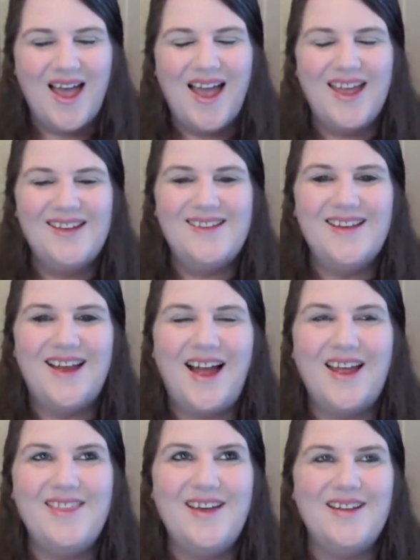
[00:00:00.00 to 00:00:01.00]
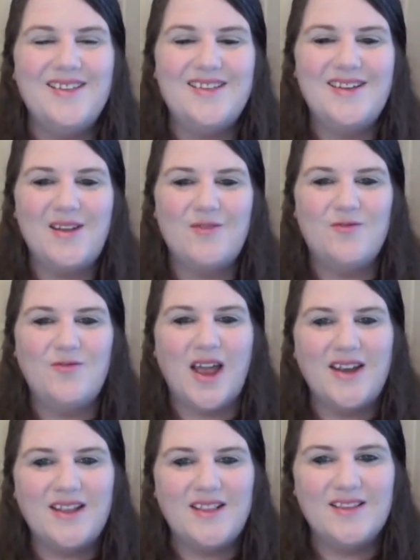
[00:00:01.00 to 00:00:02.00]
And I thought instead of
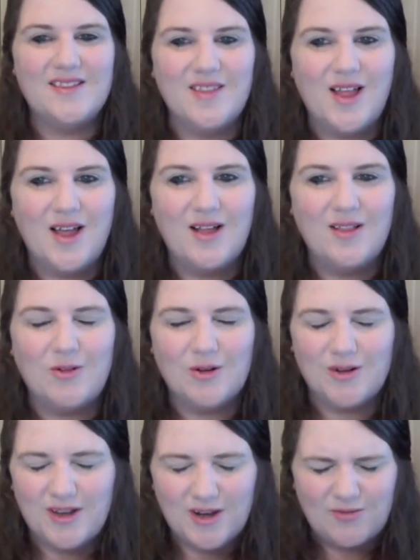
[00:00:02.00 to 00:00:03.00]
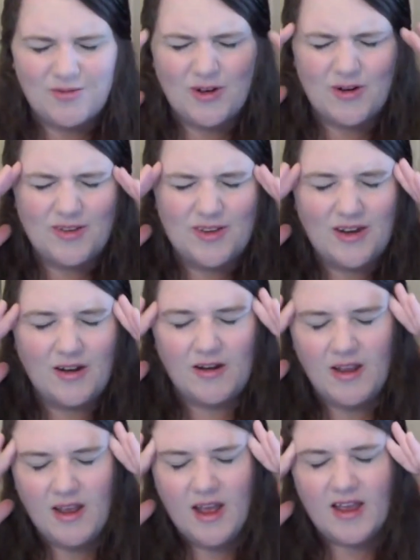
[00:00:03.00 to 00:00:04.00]
fighting this lull or, you know, focusing
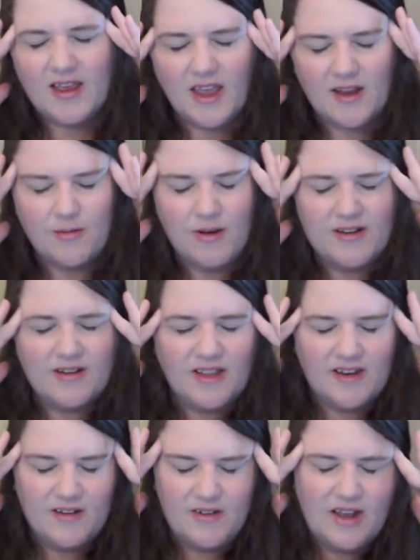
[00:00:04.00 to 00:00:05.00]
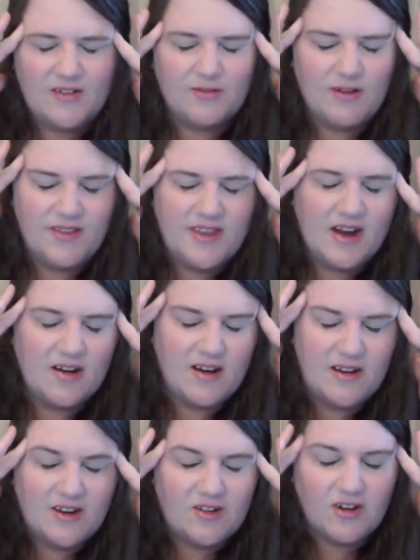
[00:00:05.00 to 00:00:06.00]
on, I can't wait till I don't have to run the air
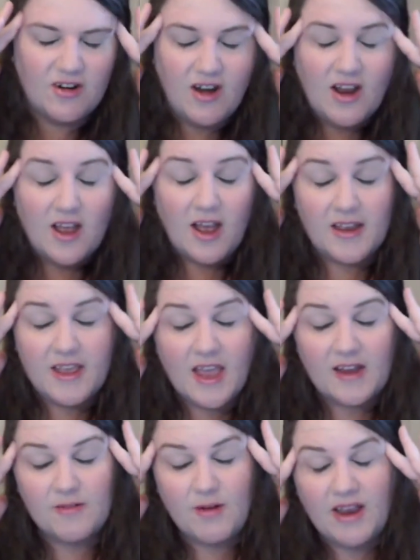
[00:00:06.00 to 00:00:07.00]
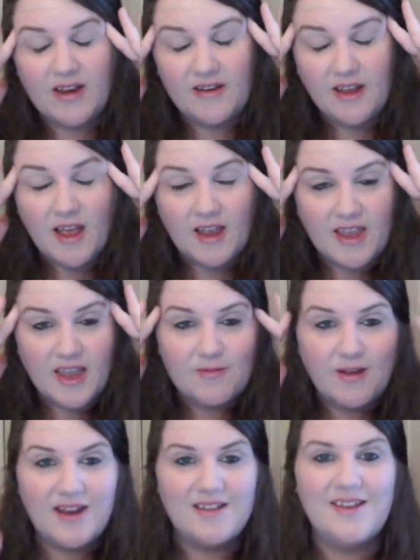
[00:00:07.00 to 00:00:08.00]
conditioner. I can't wait.
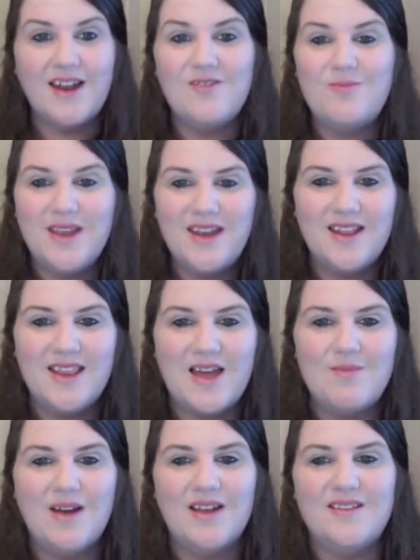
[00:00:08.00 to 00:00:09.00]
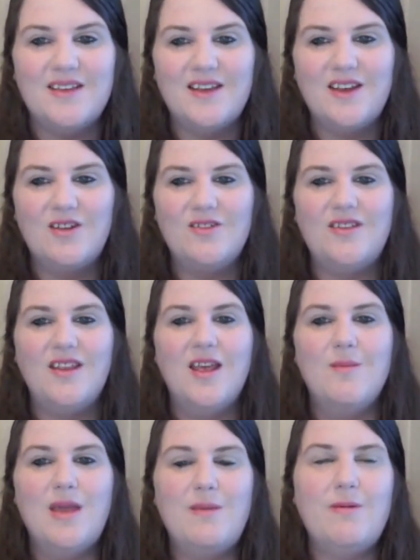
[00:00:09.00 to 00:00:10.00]
Instead of being in that mindset, you know,
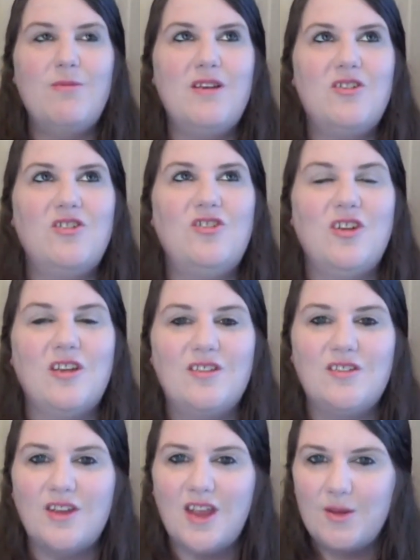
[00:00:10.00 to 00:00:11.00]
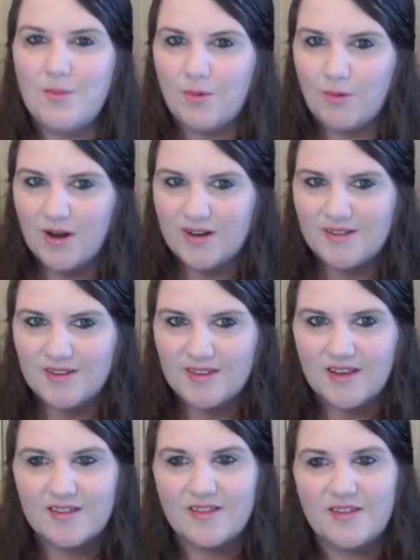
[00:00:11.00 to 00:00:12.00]
maybe we should just embrace
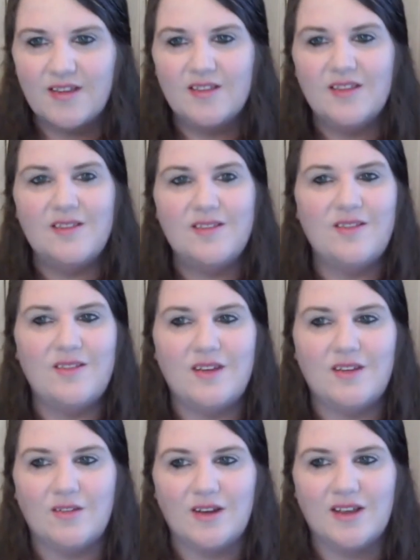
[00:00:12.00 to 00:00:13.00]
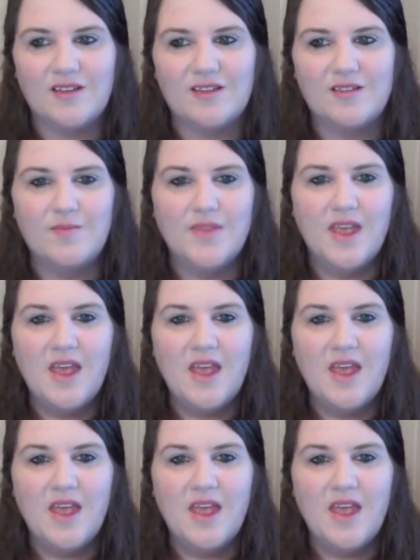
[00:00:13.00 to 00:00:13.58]
this. The stillness.